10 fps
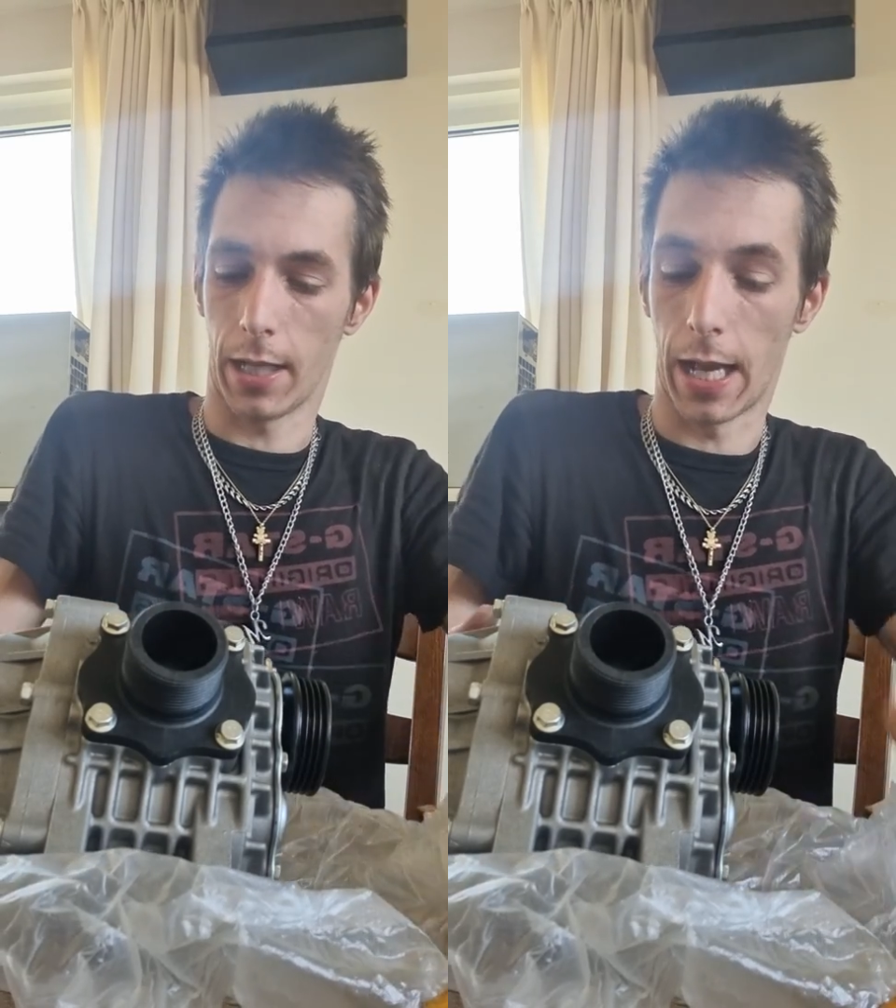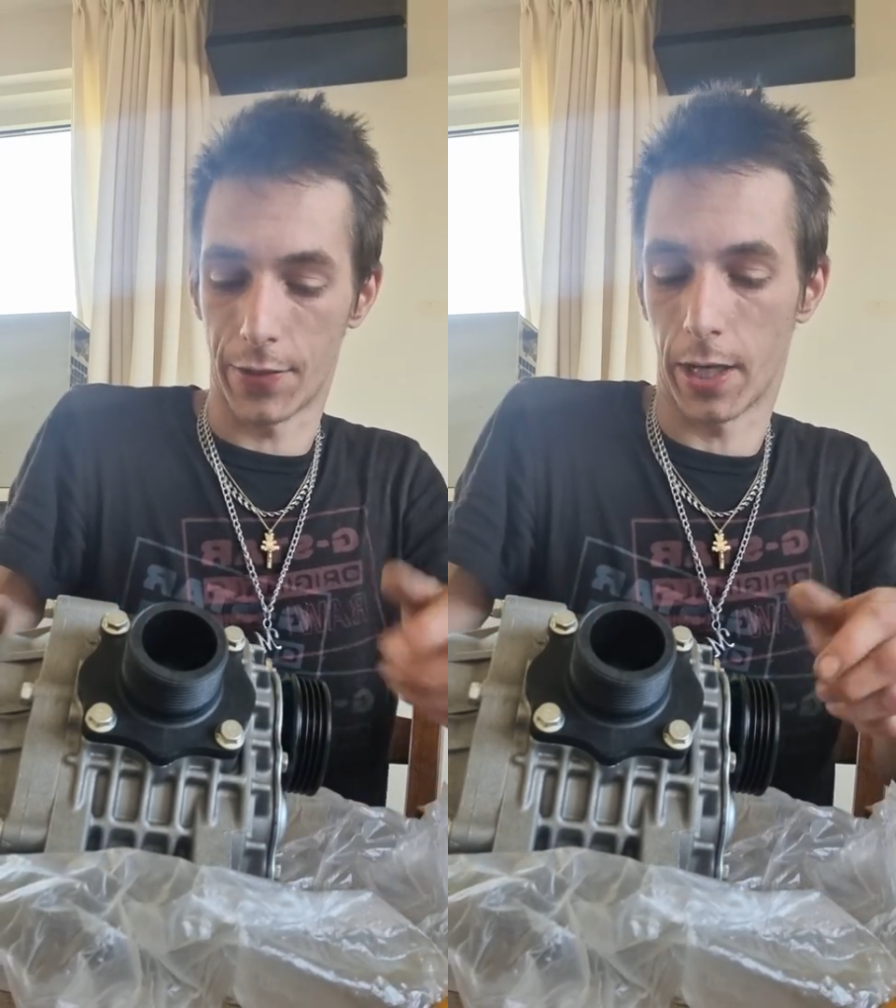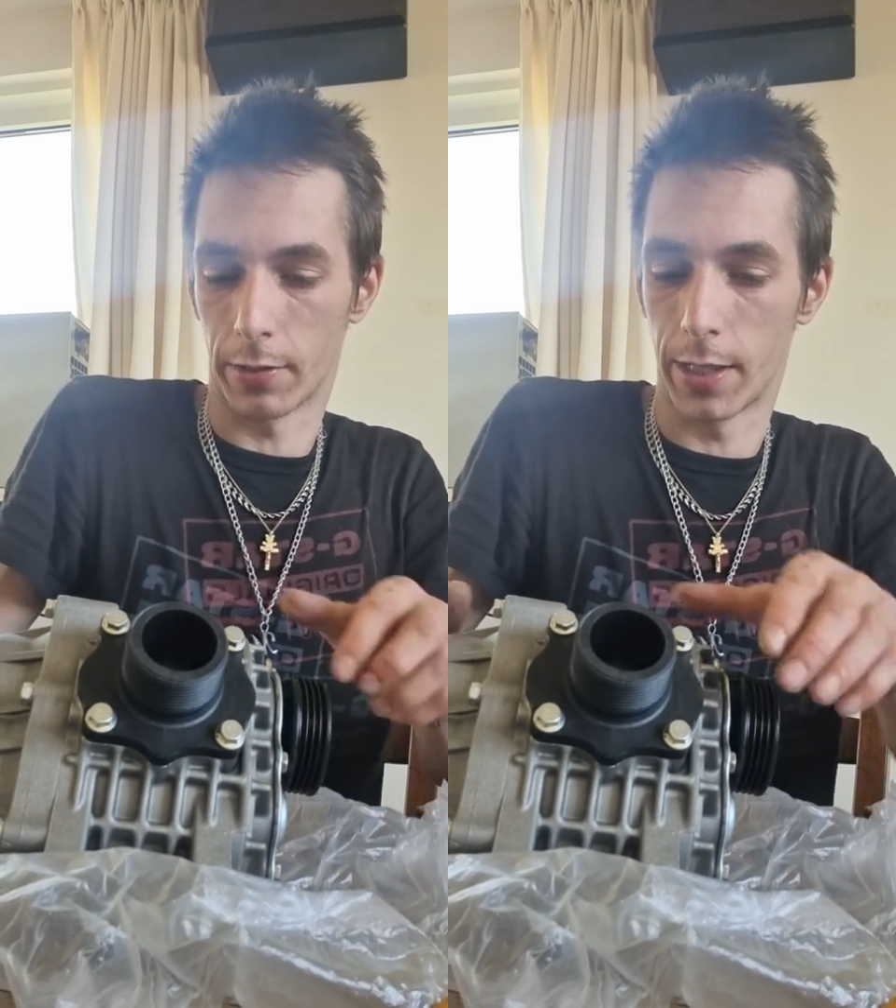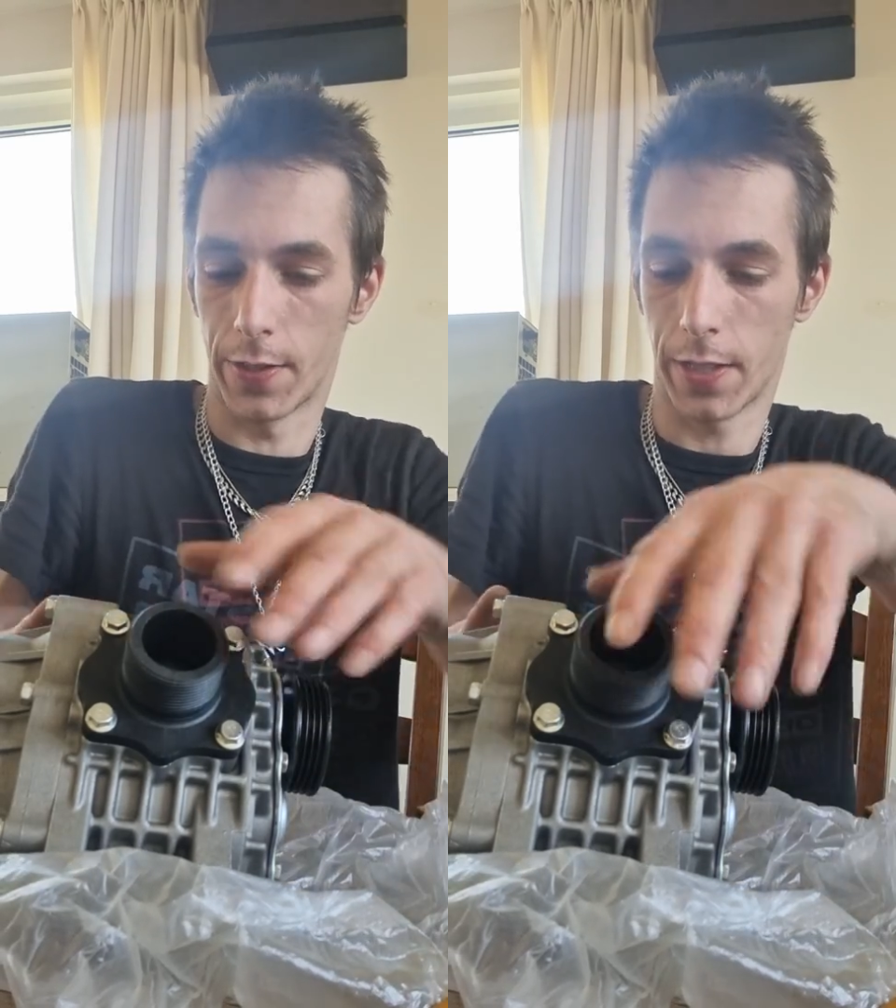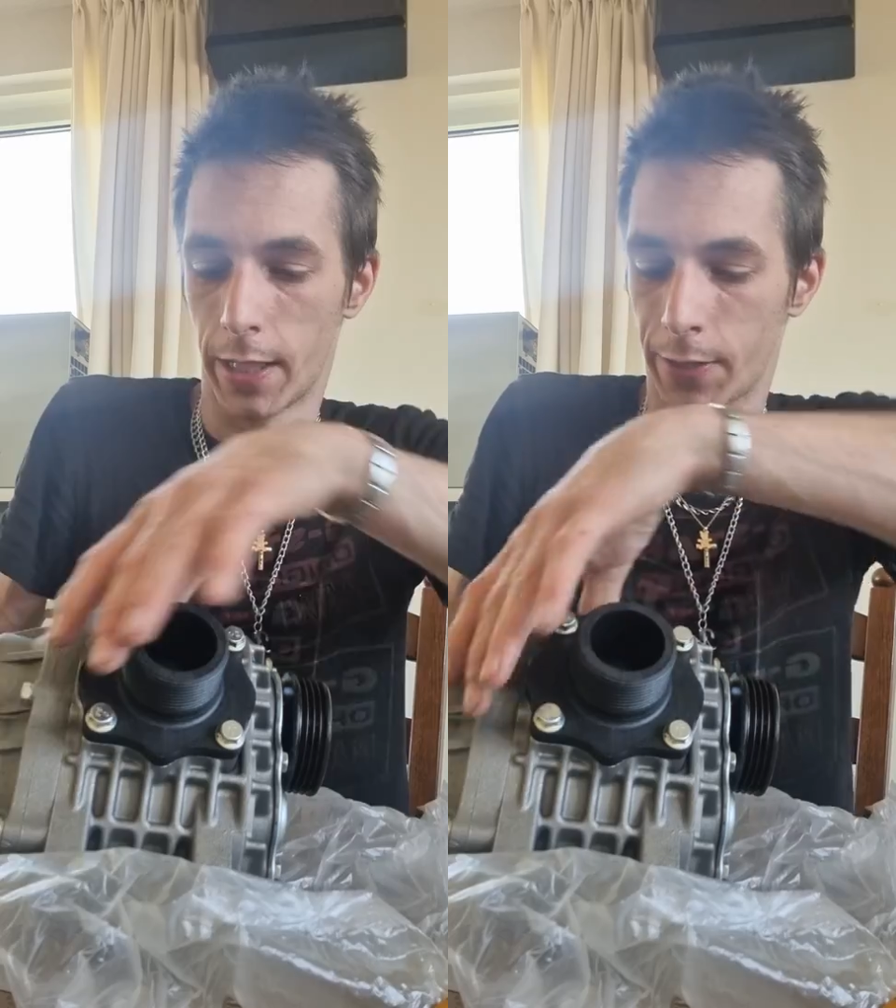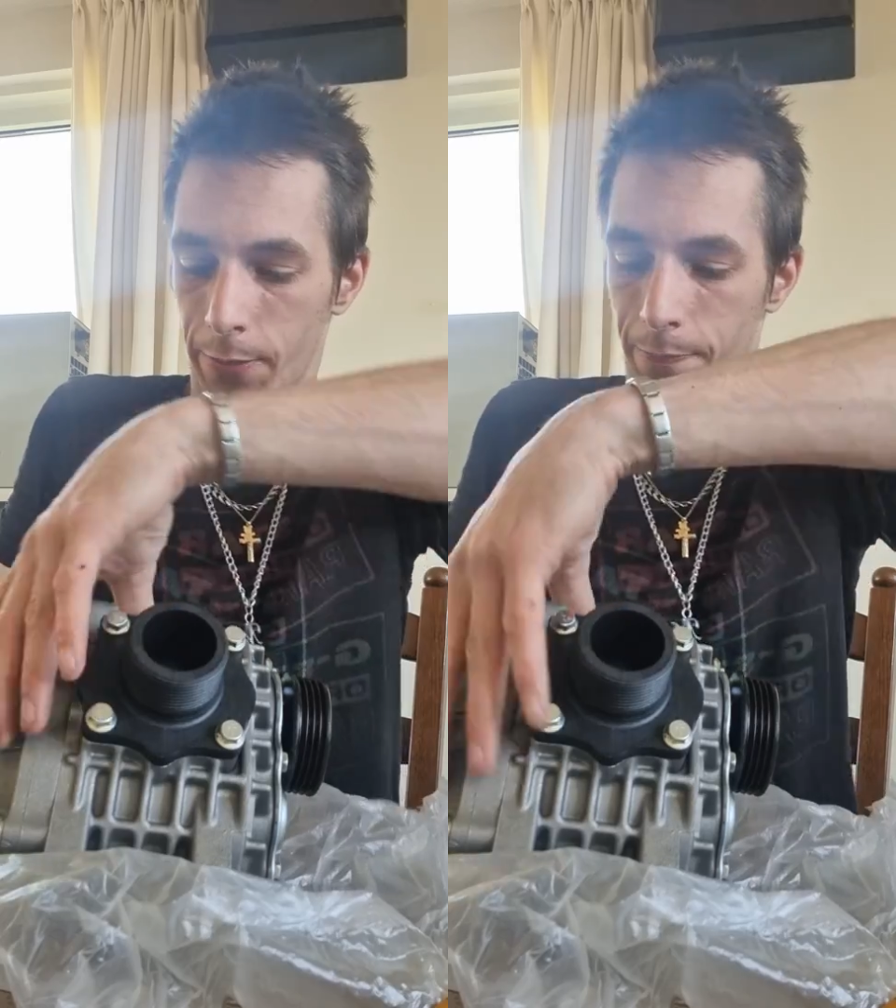as I already said,